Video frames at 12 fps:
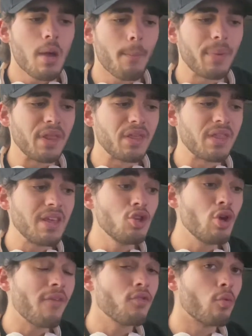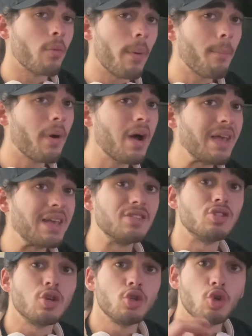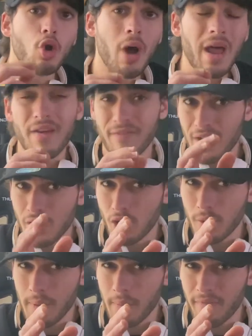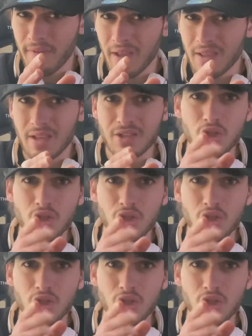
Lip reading: But the thing you have to remember is and I think a lot of people forget this,